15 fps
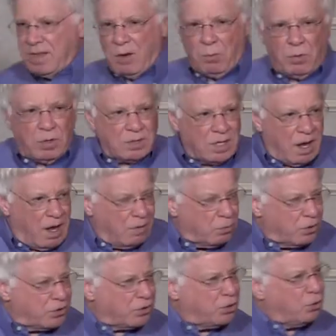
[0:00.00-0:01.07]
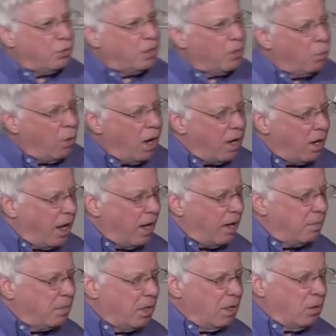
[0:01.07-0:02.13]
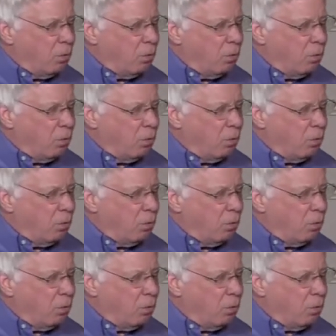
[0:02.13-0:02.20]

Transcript: that what God was doing while I'm